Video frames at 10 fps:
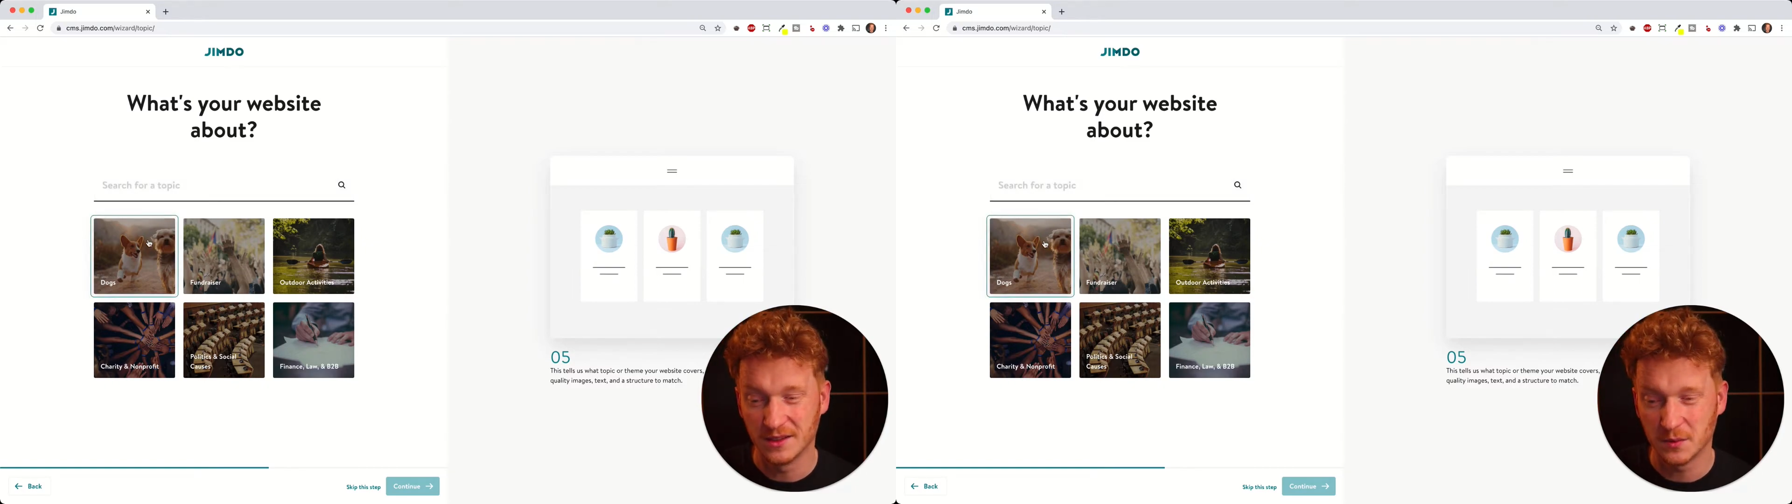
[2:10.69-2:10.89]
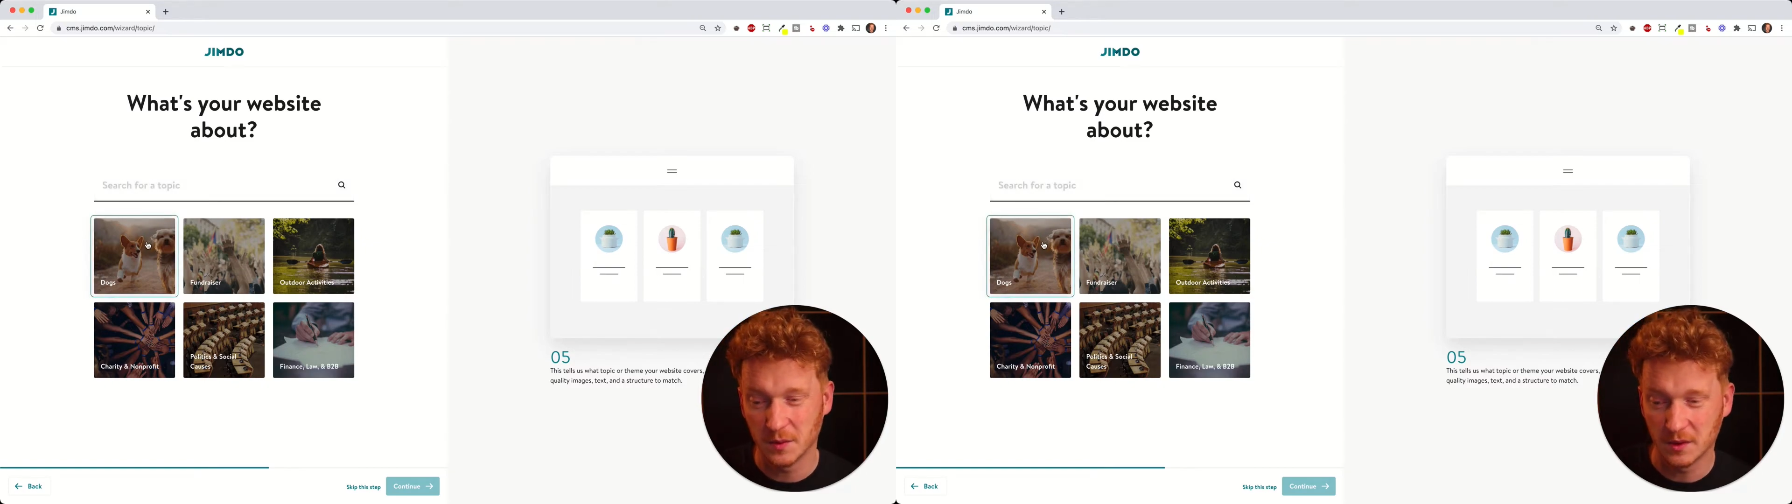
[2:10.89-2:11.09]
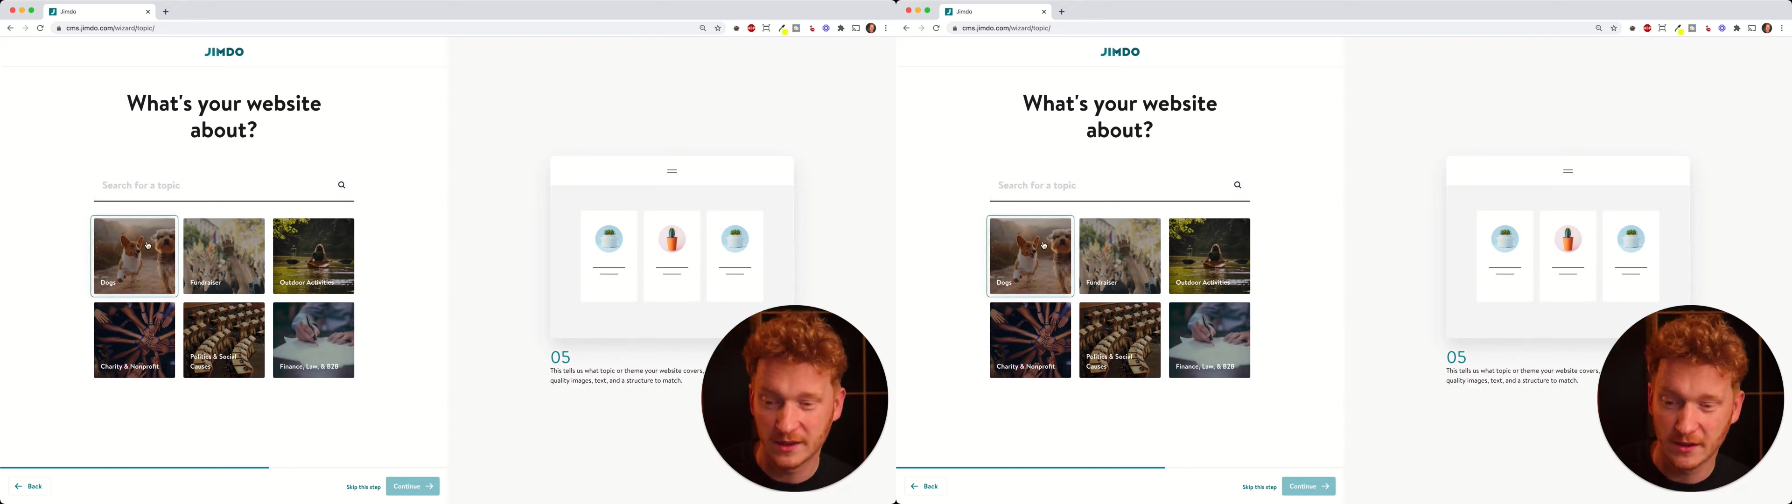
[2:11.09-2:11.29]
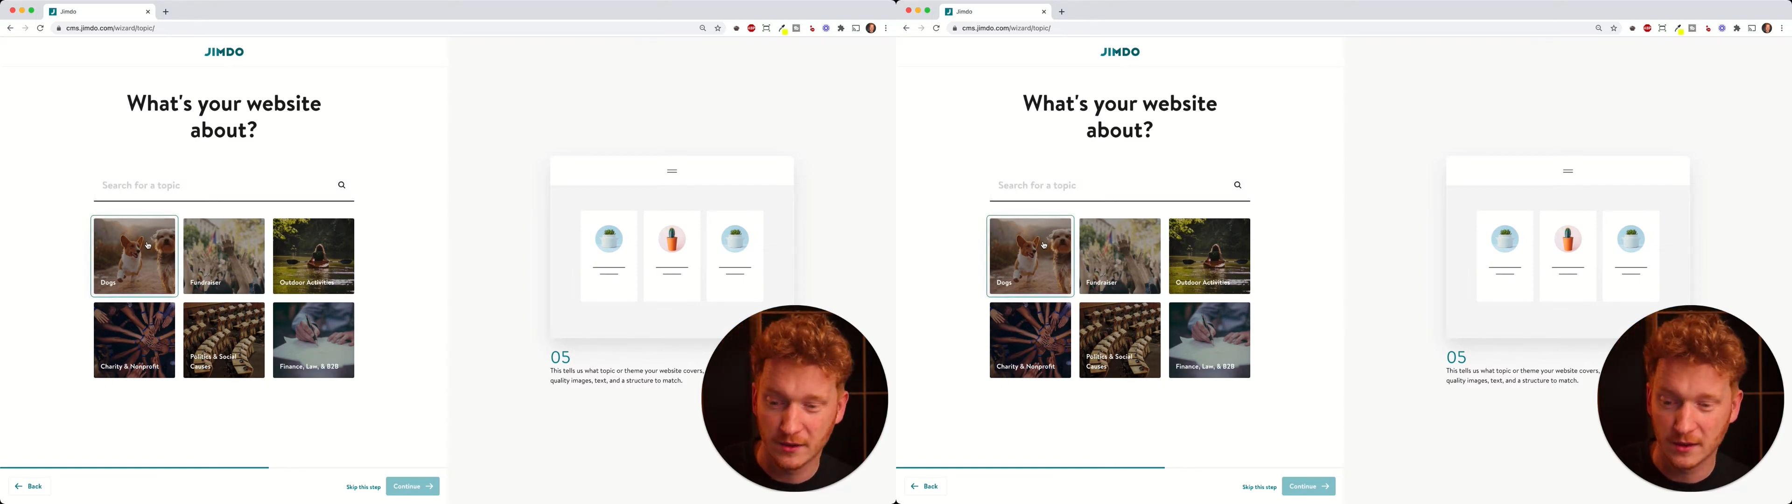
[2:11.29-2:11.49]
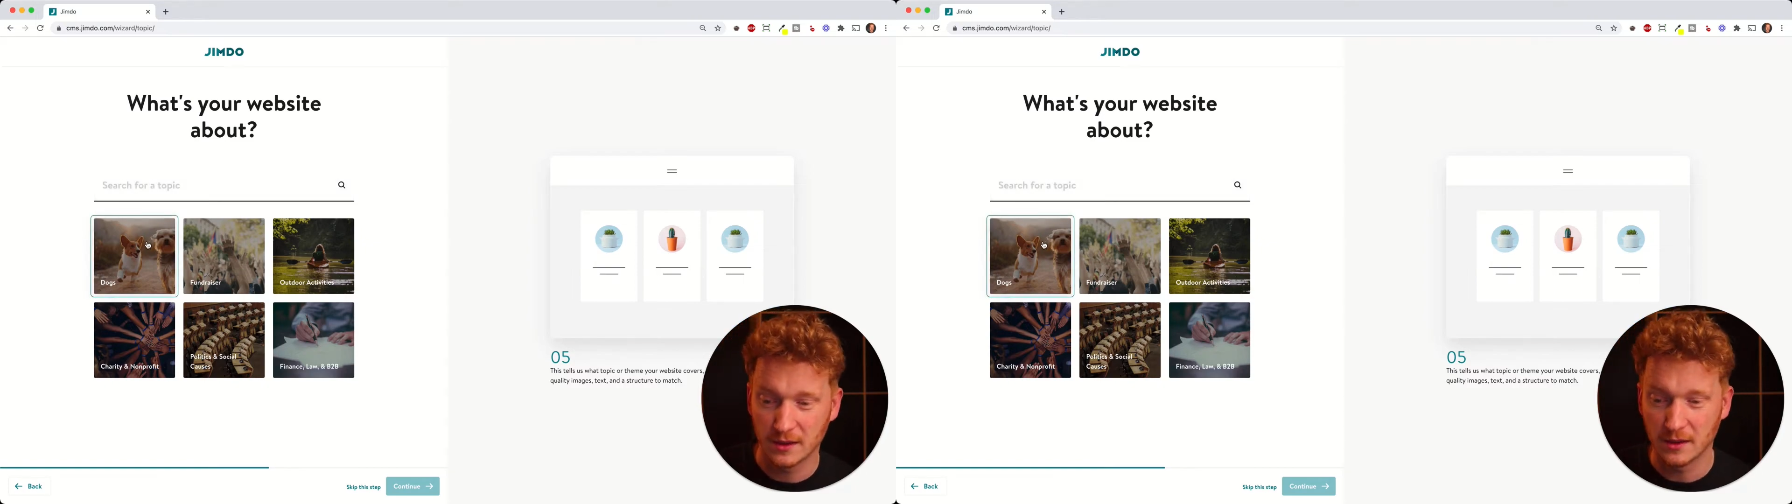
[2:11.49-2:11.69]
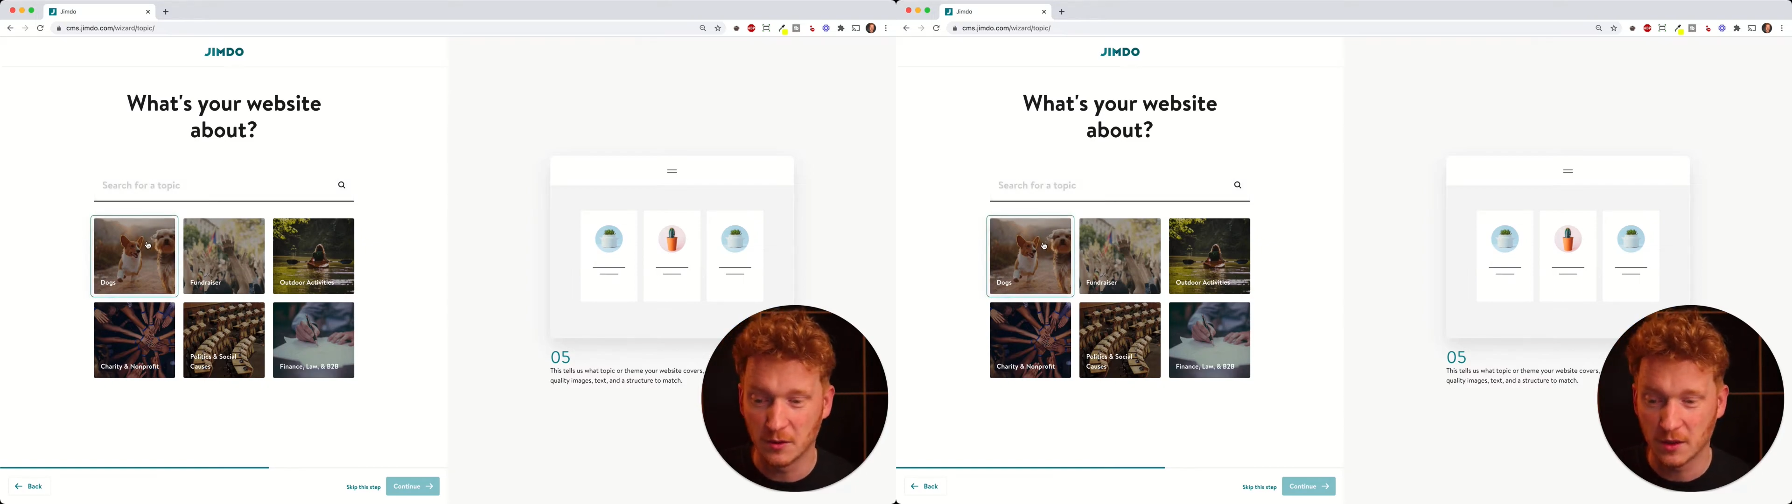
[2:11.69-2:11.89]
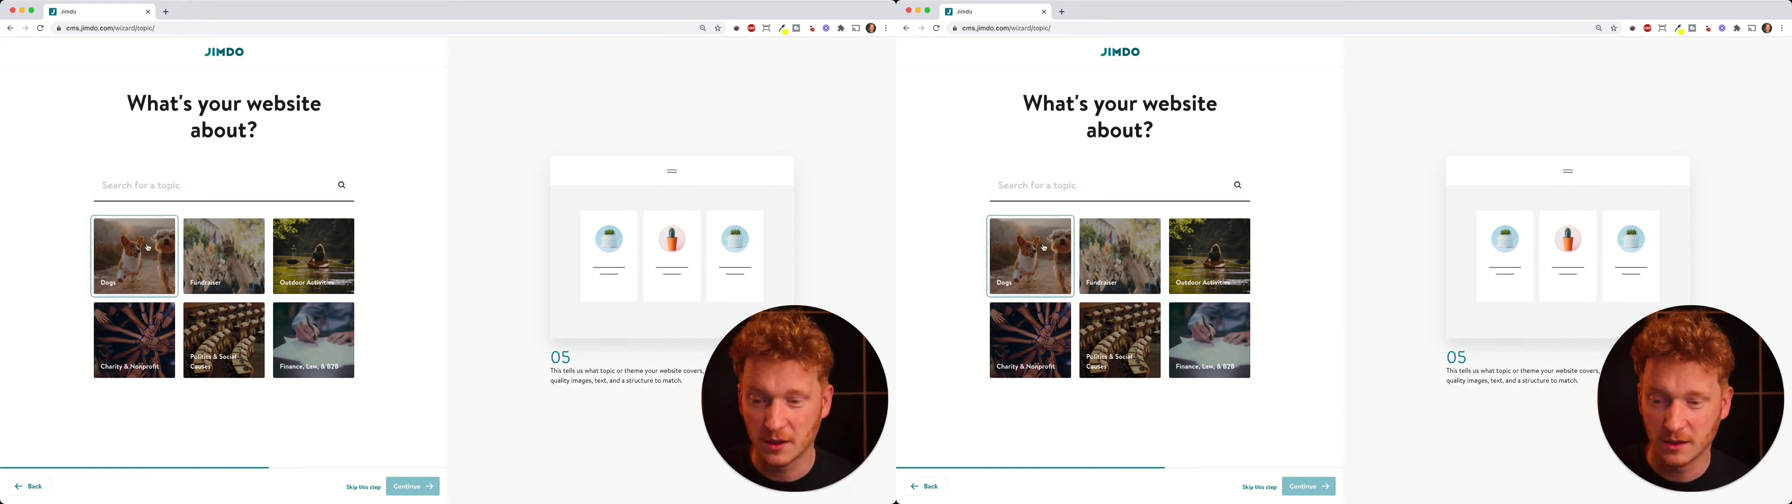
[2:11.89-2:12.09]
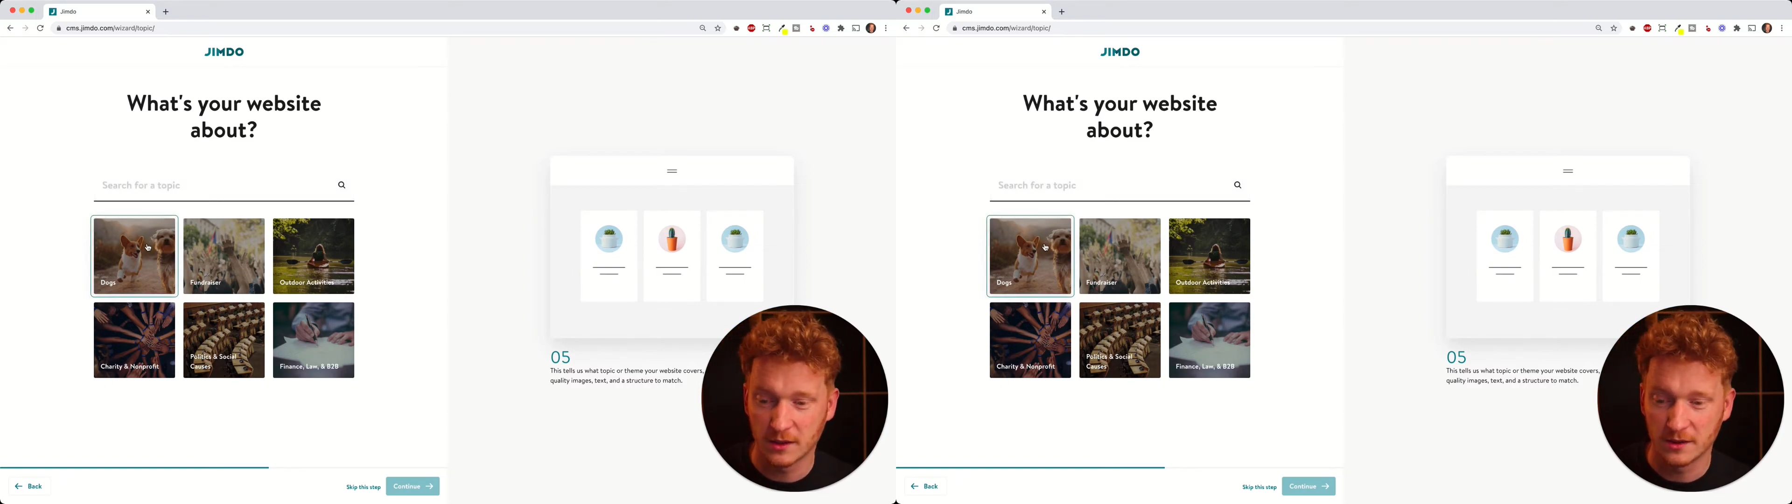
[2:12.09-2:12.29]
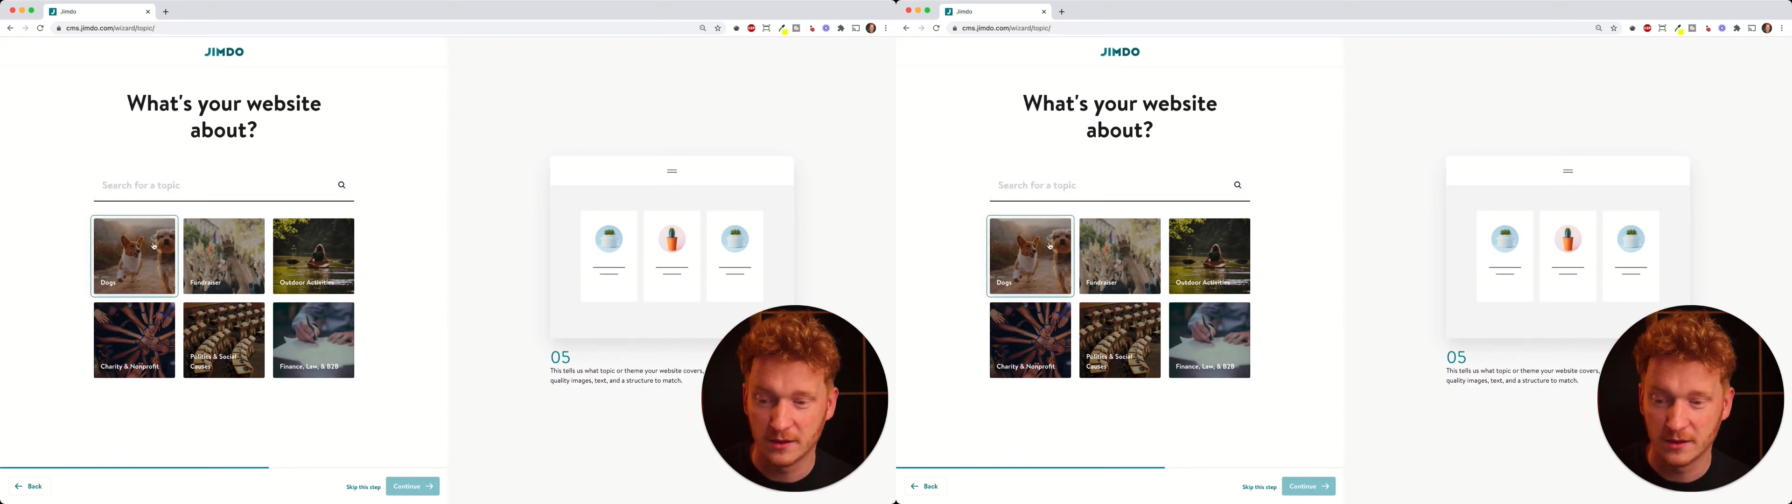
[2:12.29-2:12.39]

this will definitely look uh,